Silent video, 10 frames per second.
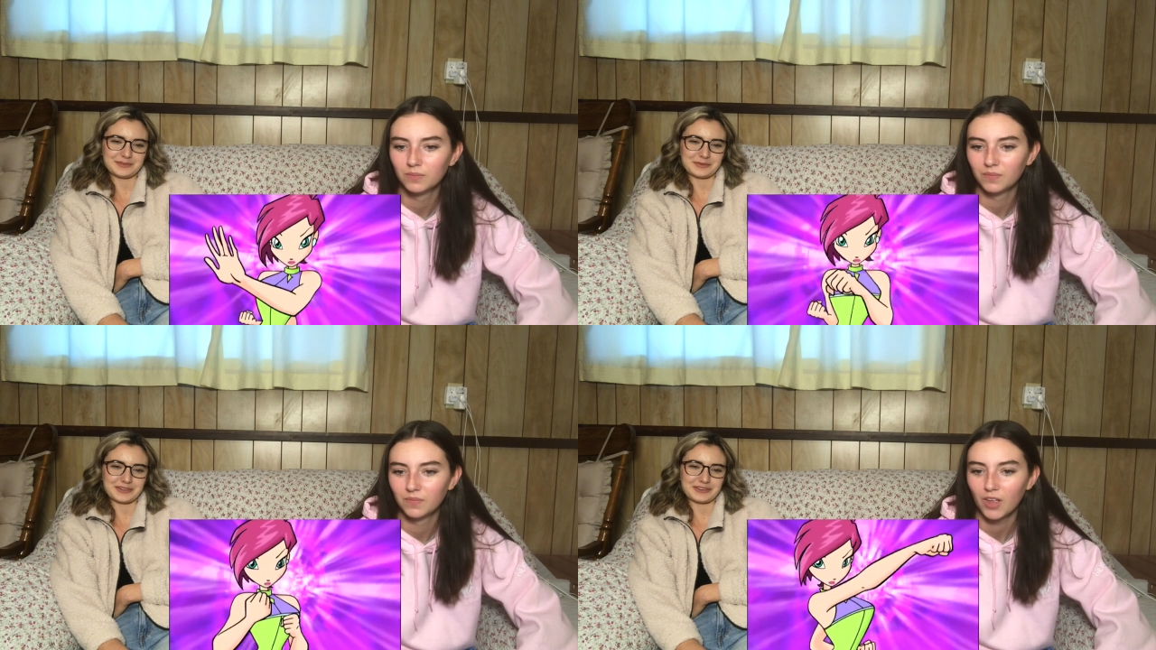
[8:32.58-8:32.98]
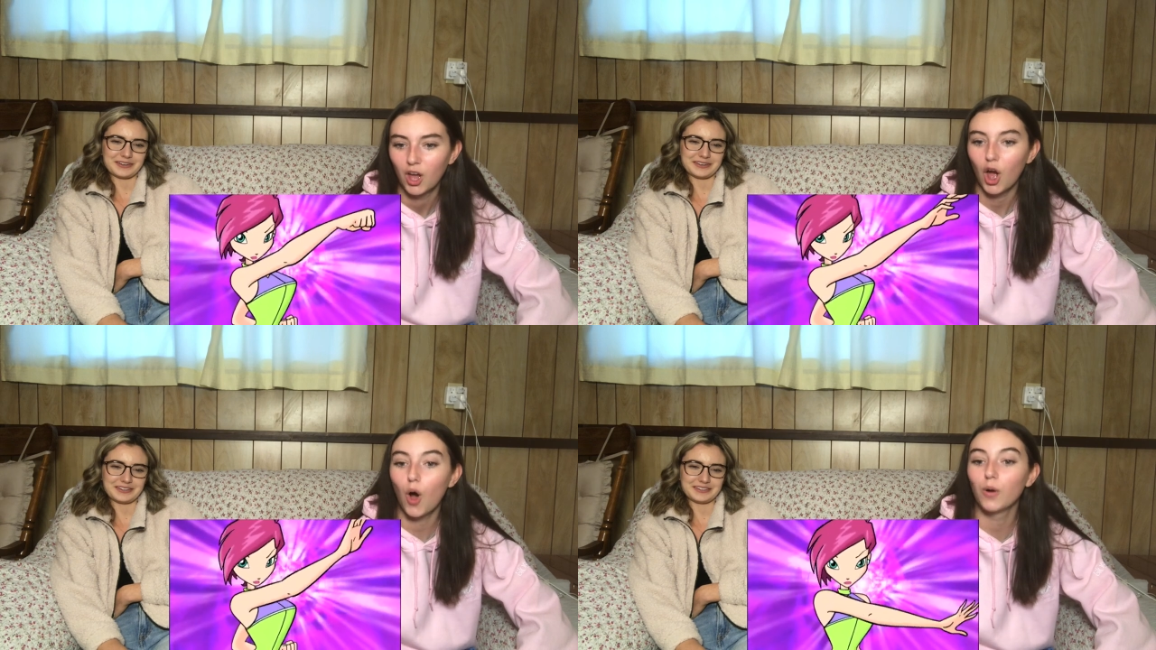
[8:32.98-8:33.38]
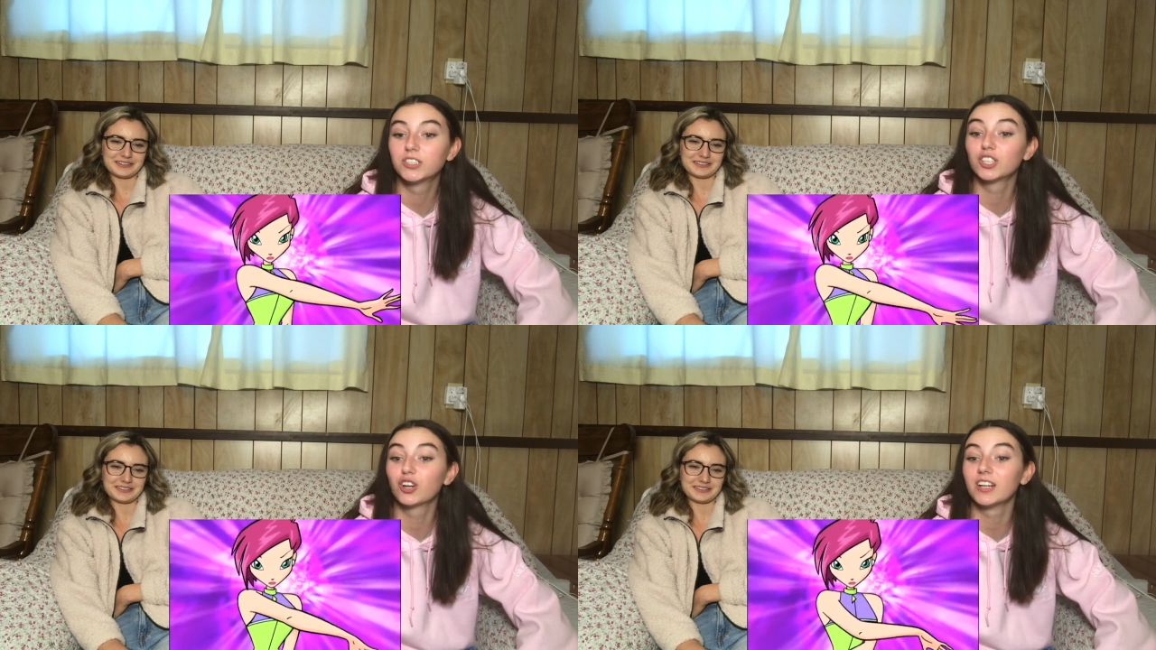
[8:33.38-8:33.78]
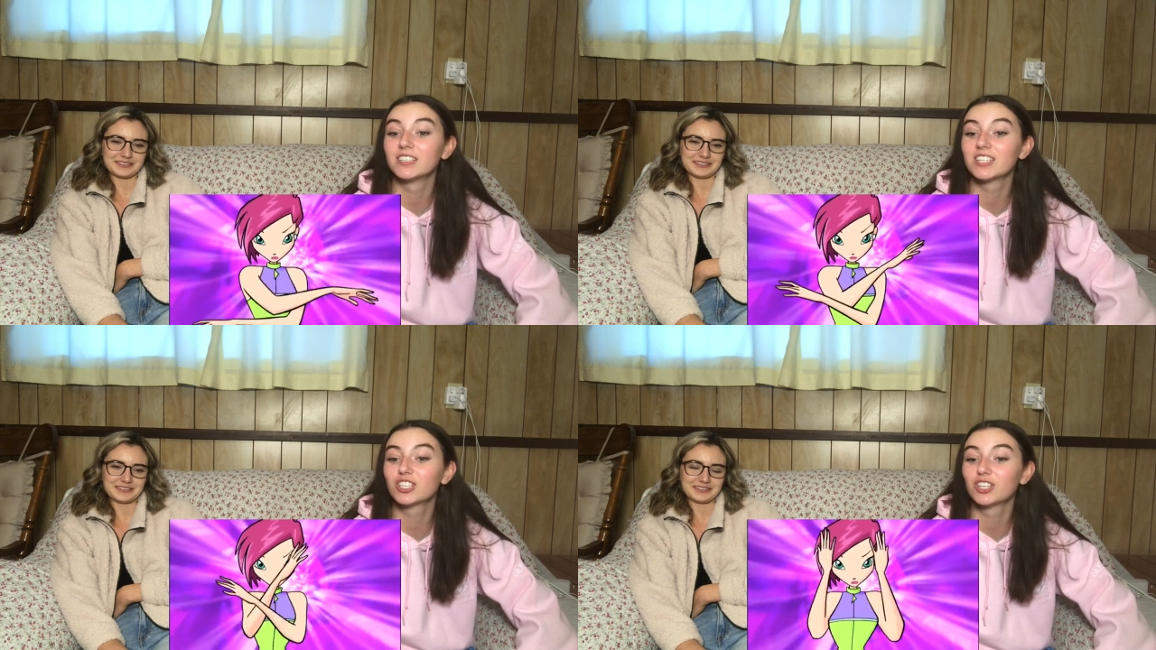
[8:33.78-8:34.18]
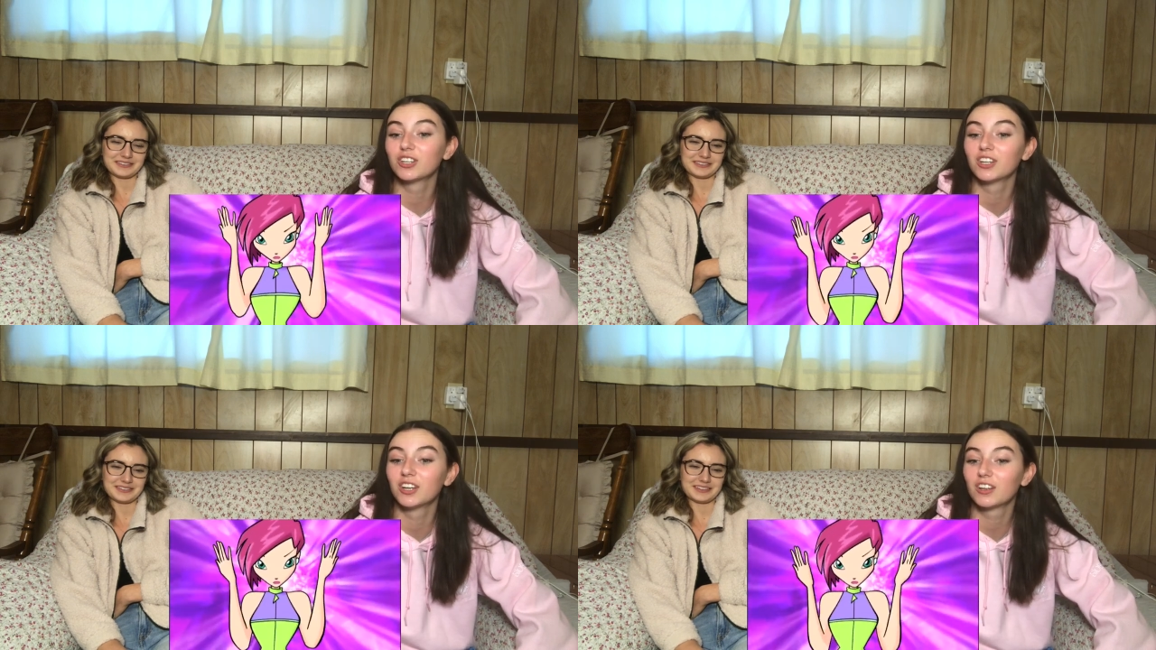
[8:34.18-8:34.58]
Speaker 1: Oh my god. Oh, it's a
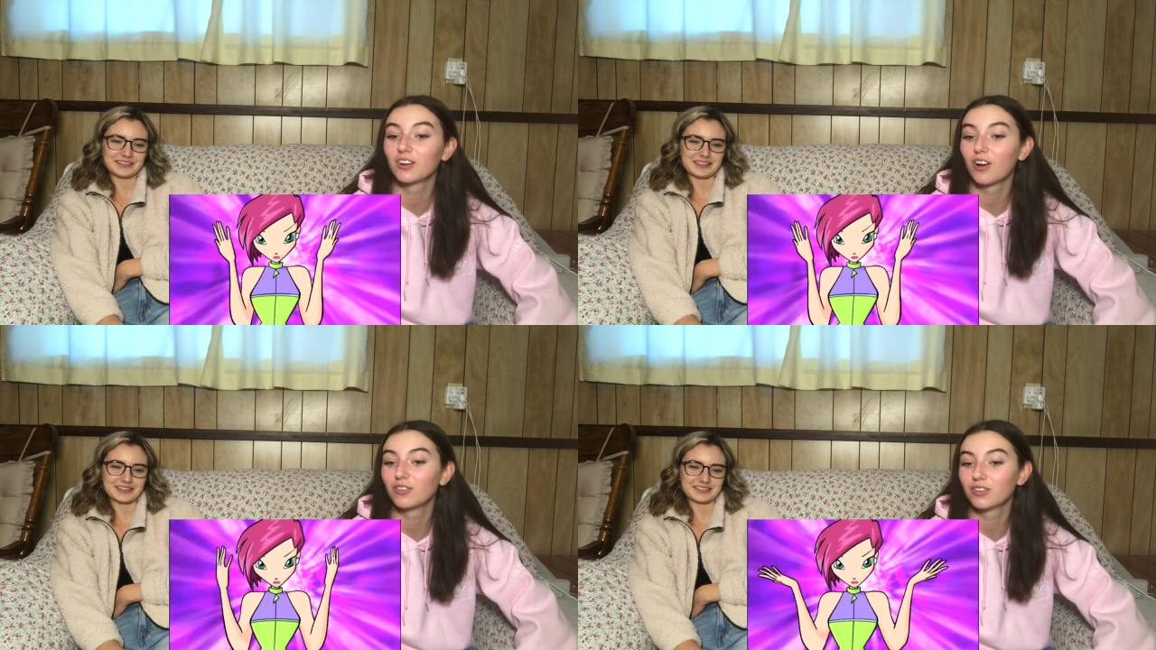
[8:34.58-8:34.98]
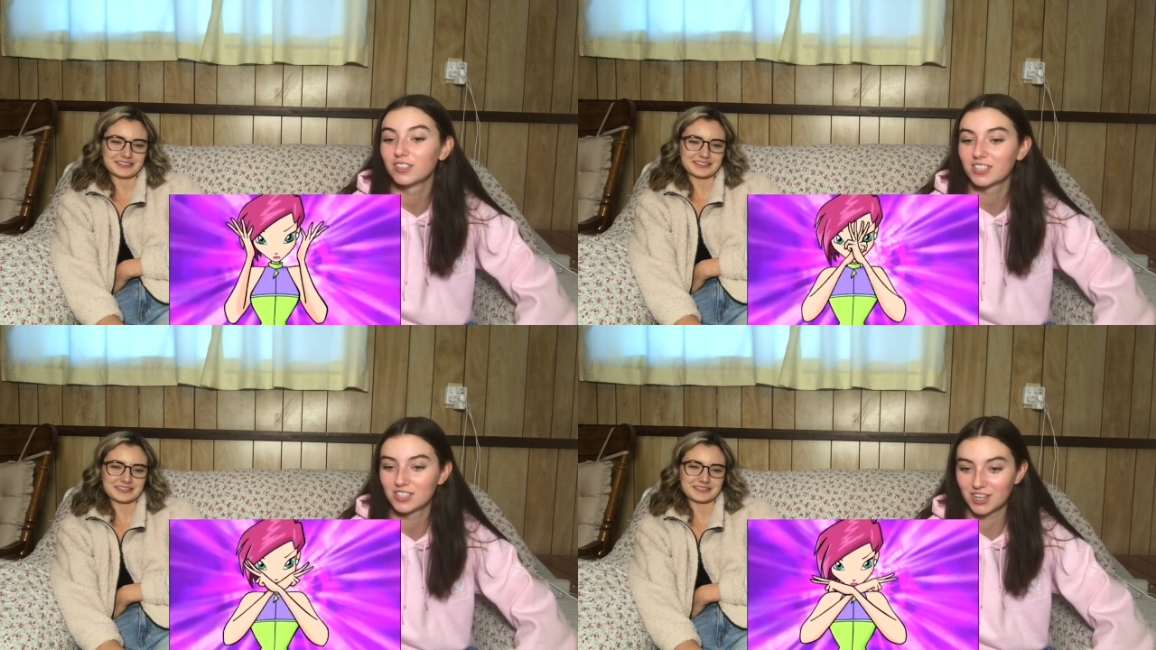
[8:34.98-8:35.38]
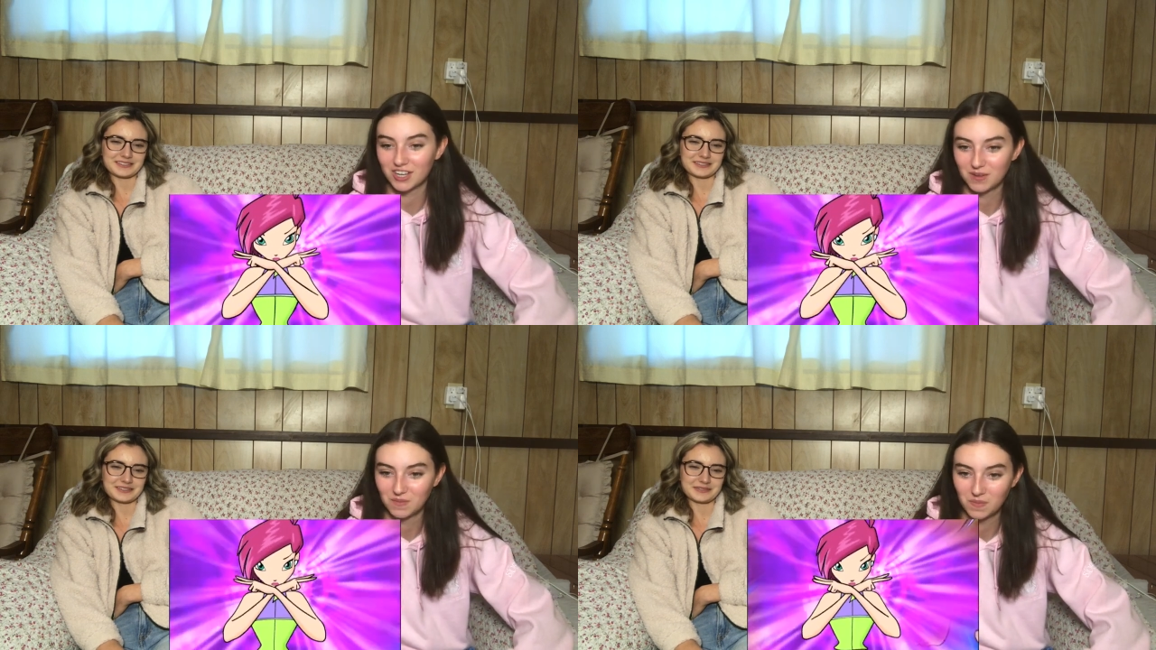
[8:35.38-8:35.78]
transitioning. They're yes. all transitioning.